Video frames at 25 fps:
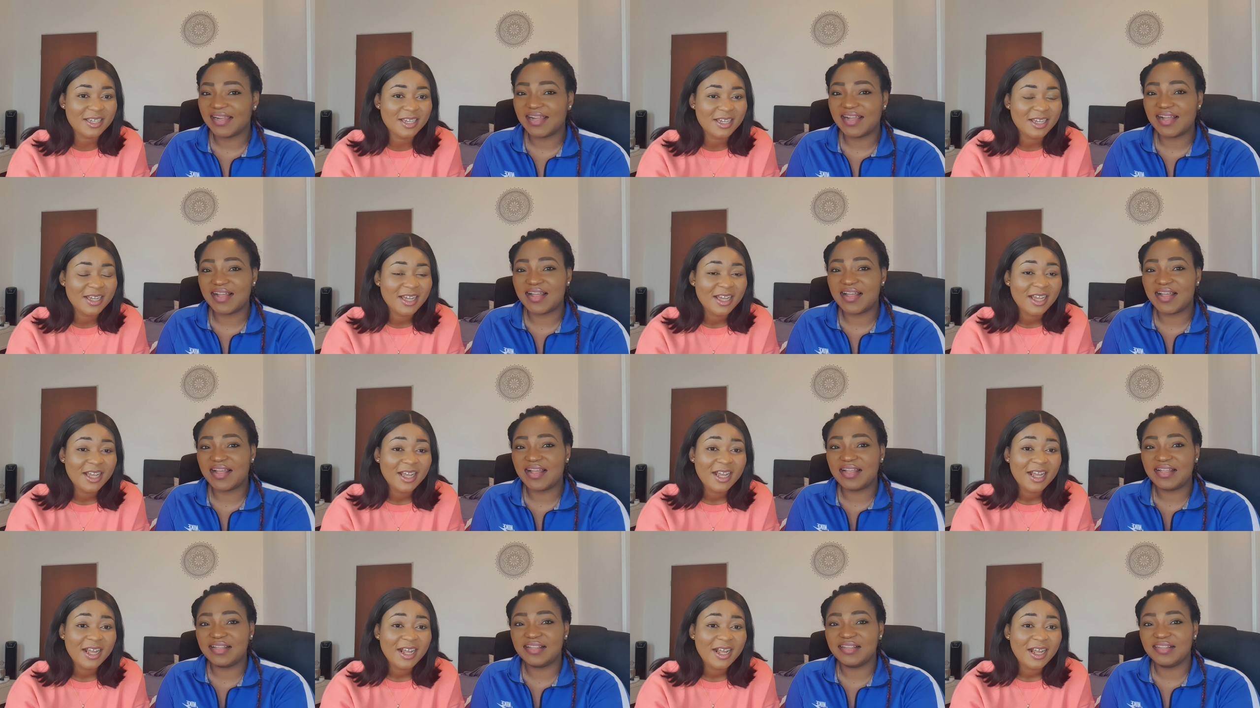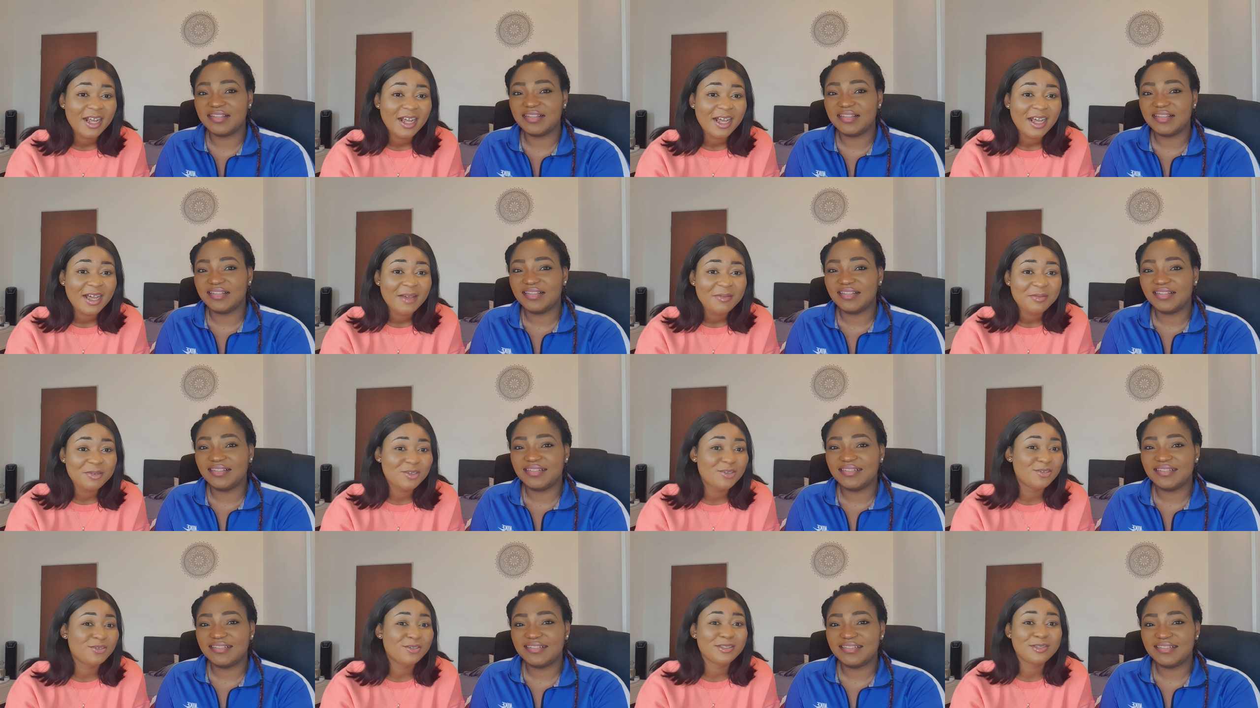Speaker 1: Uh -huh.
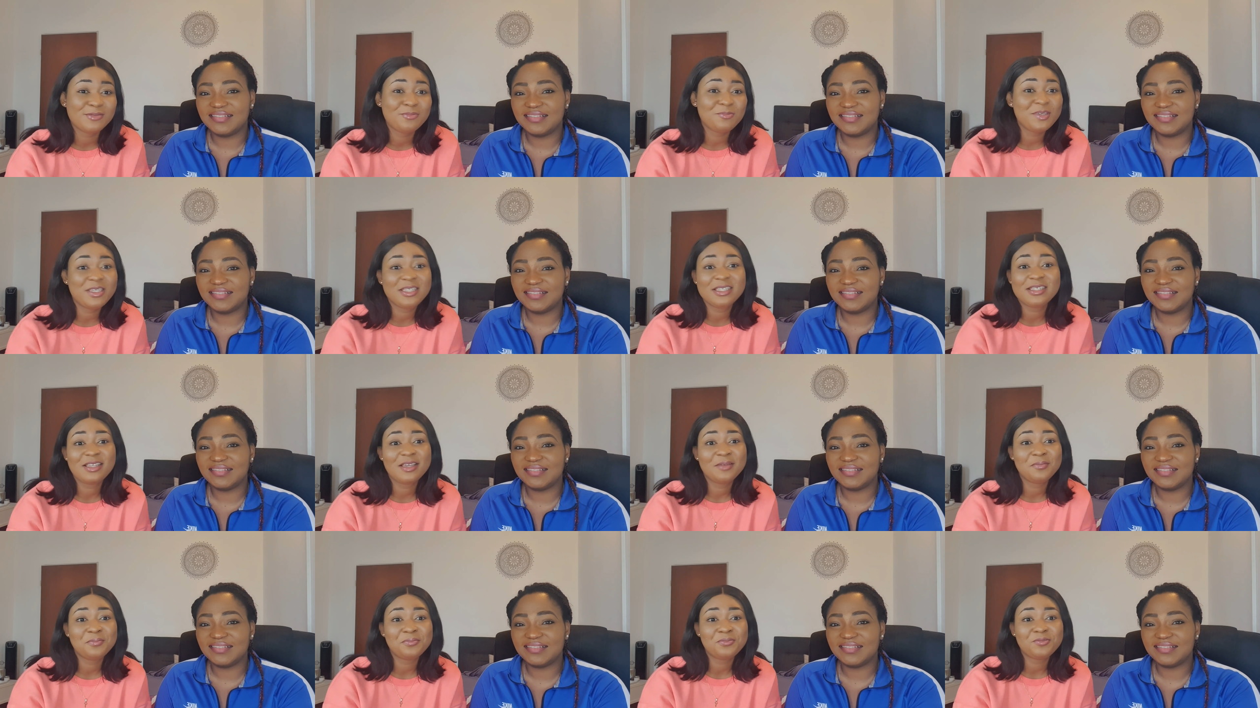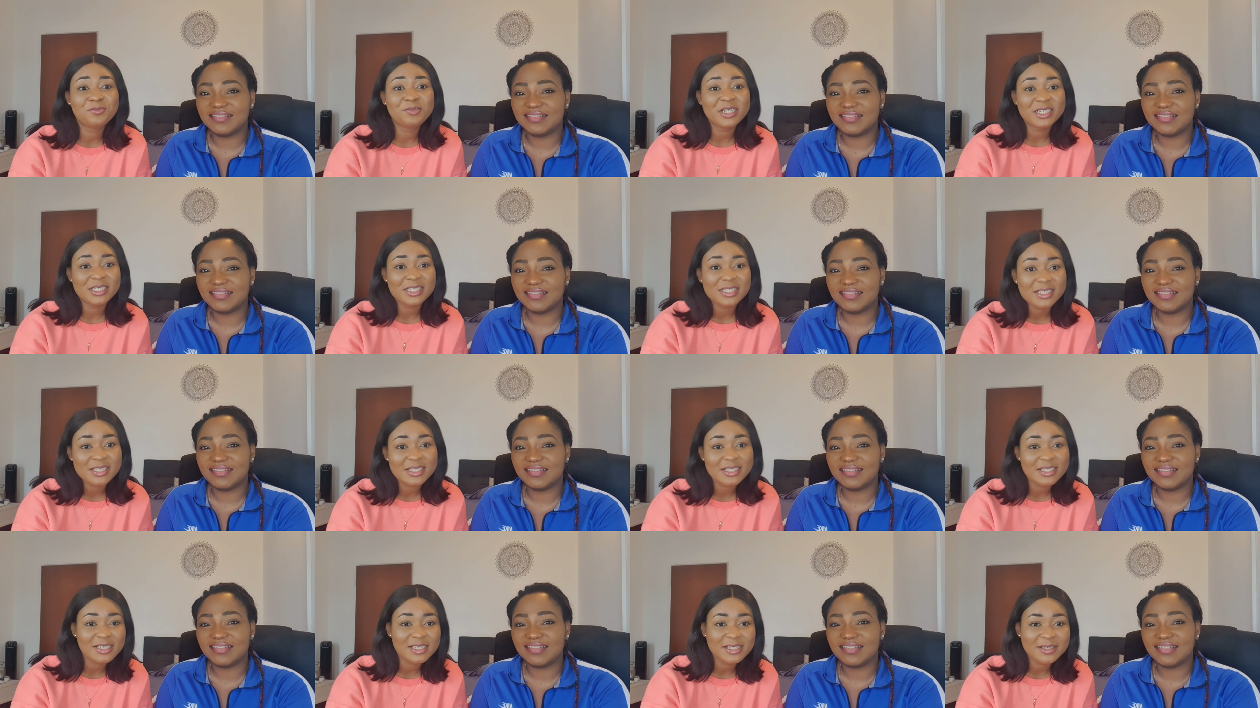Because we say
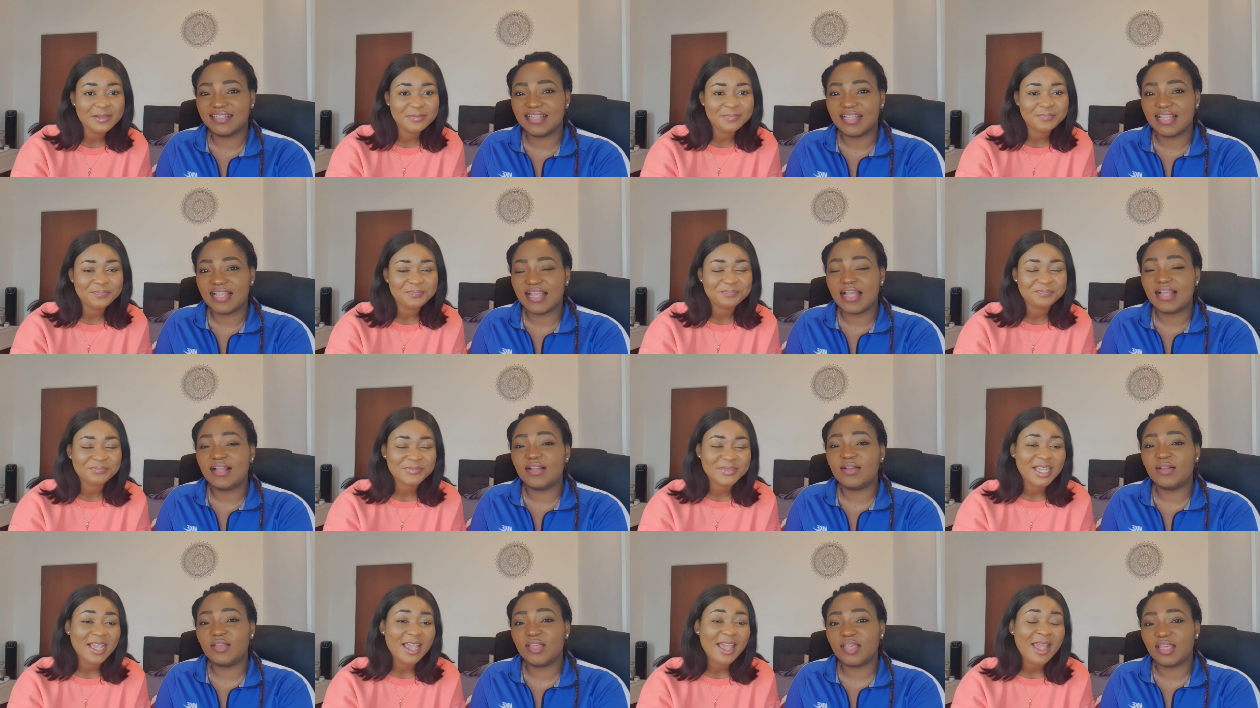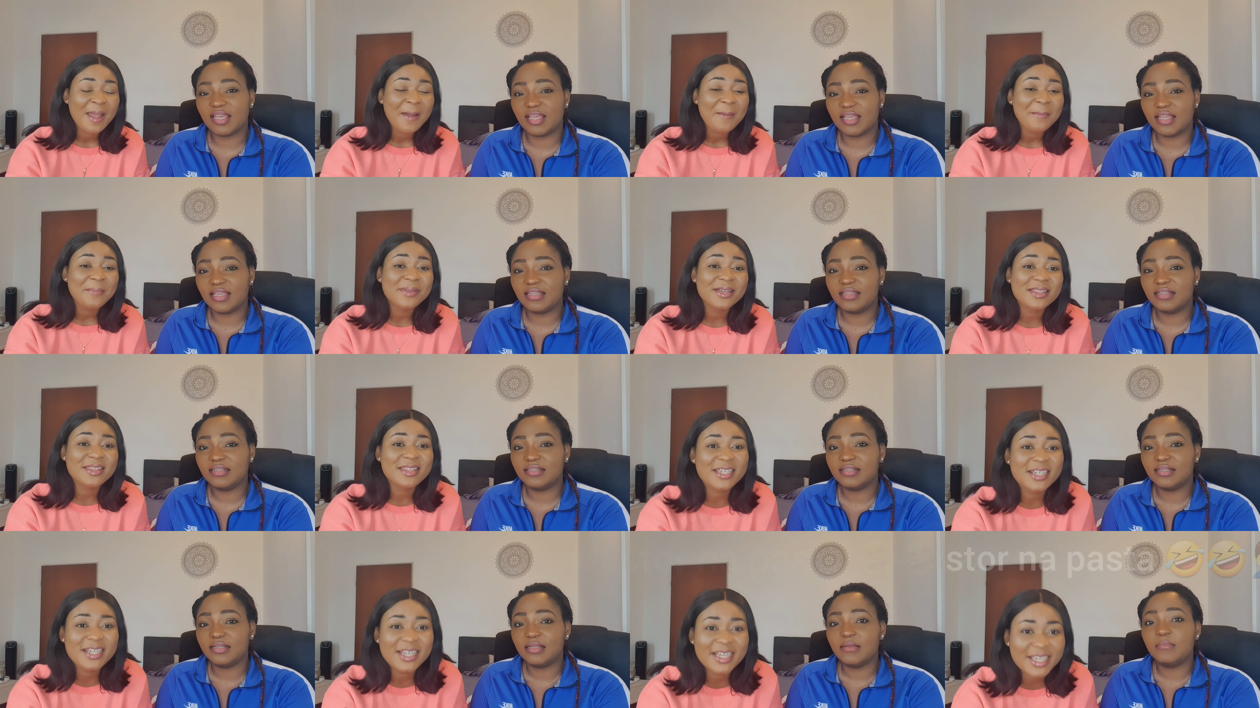priest. Okay. But then
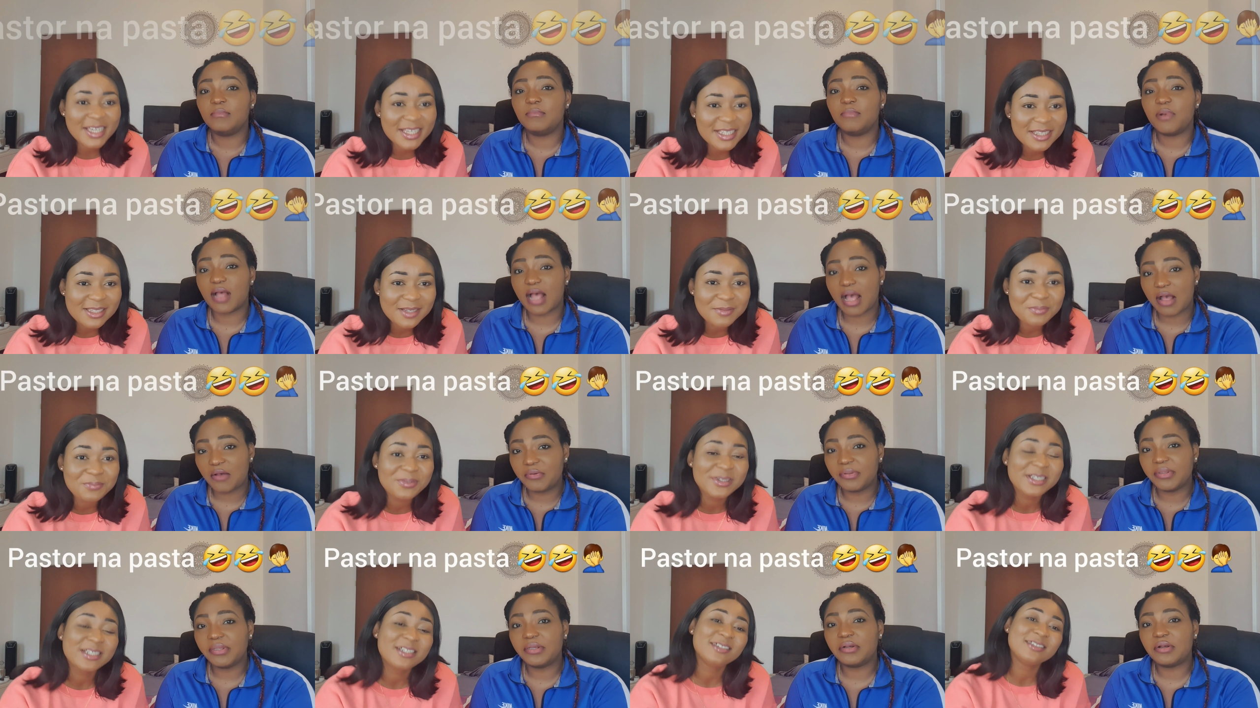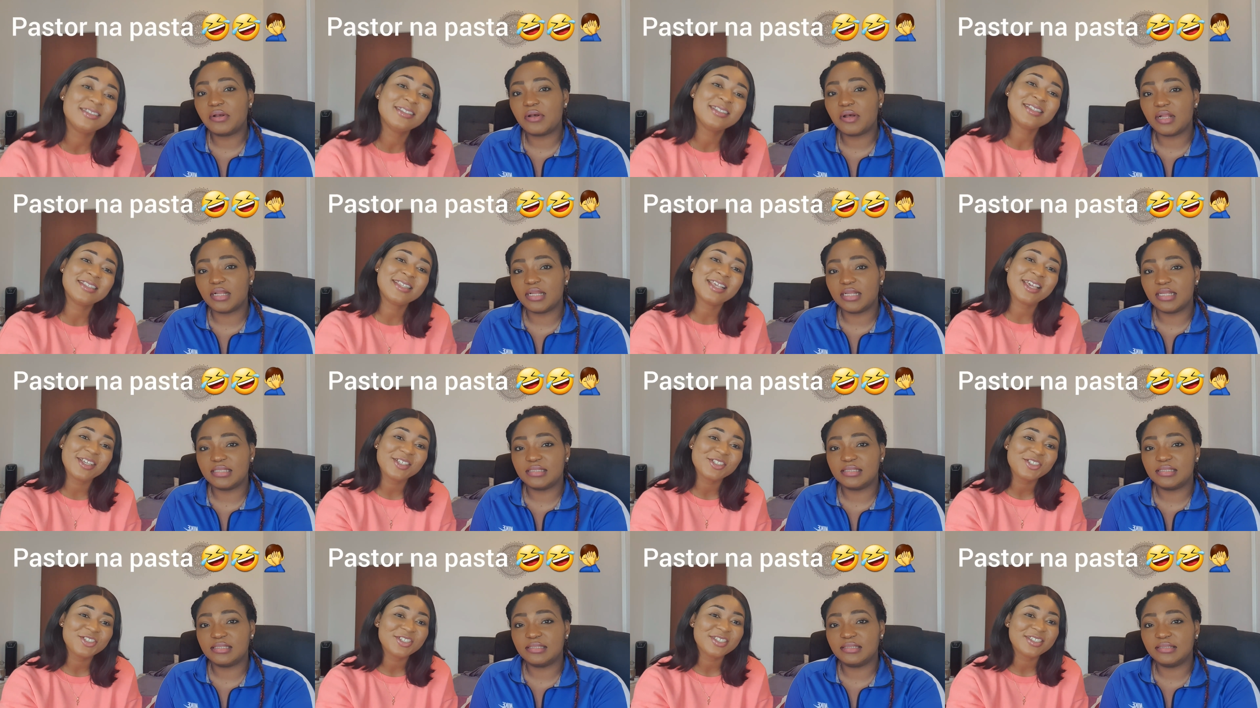again, the
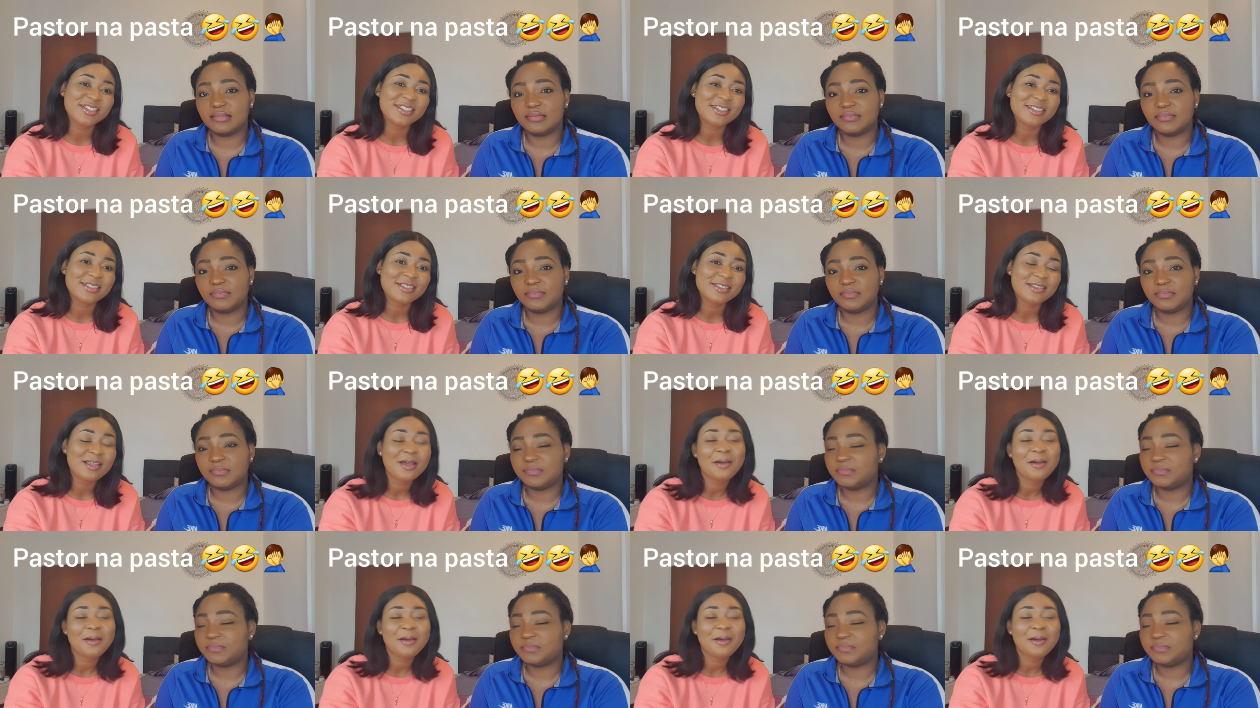pronunciation is